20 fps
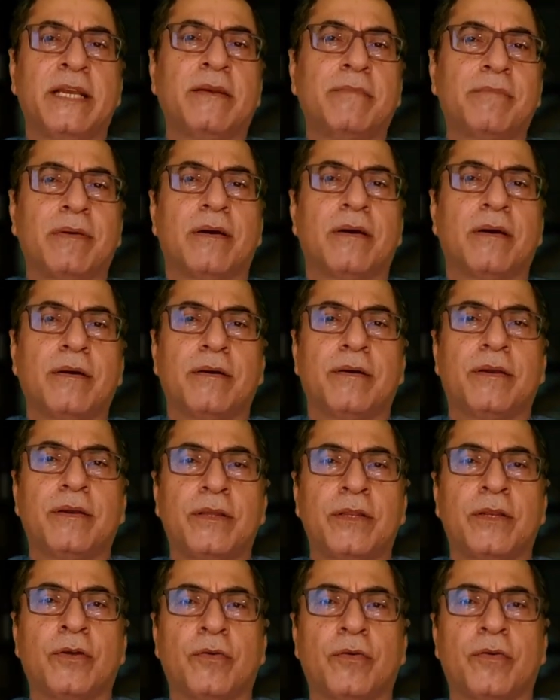
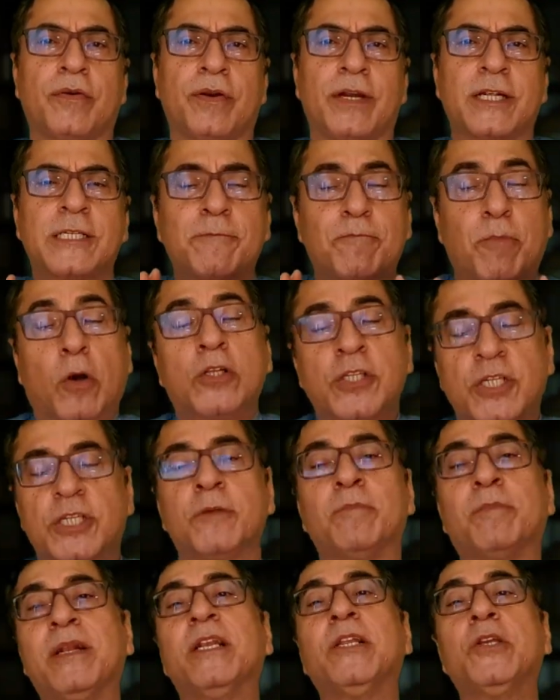you know,
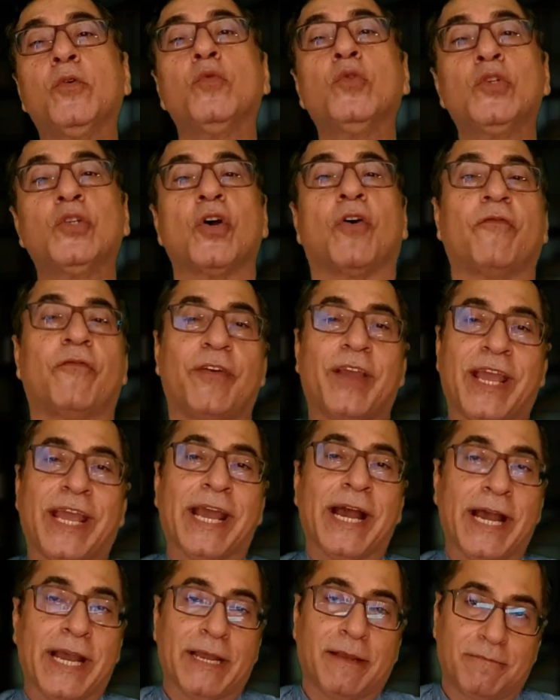responsible use of
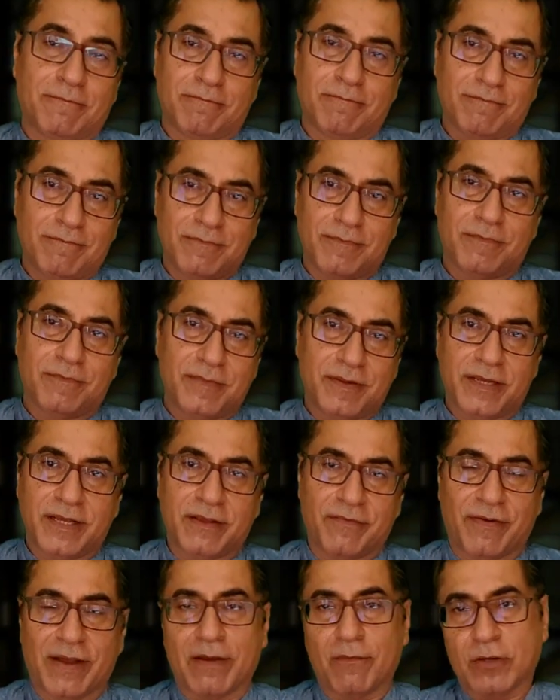AI,
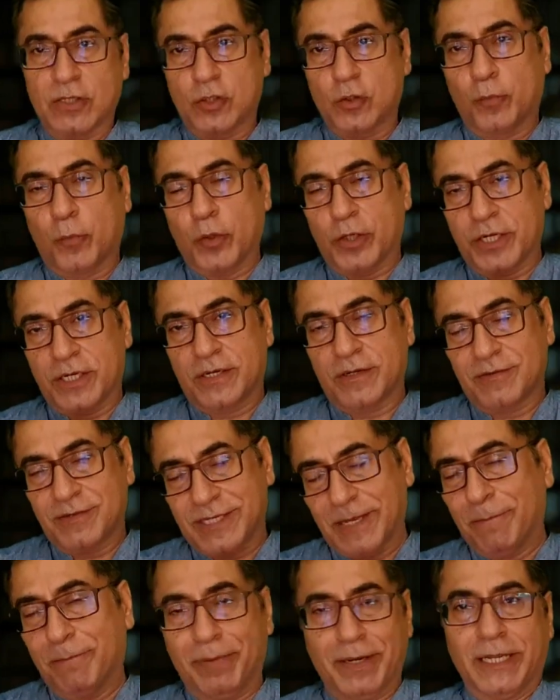if I was to put it
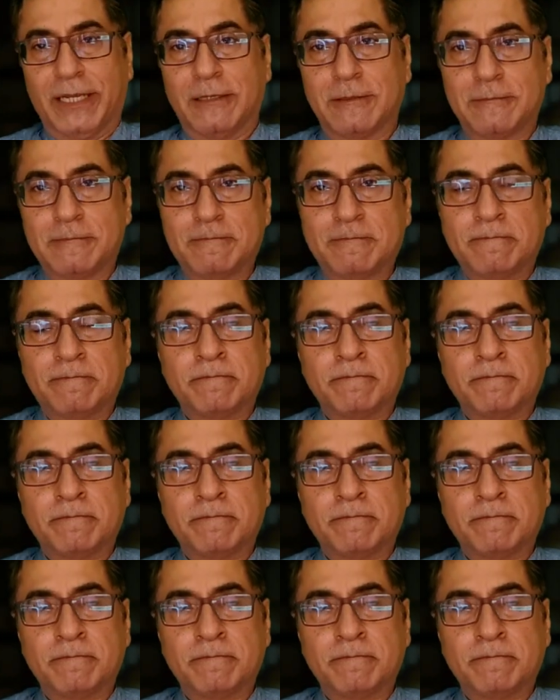simply.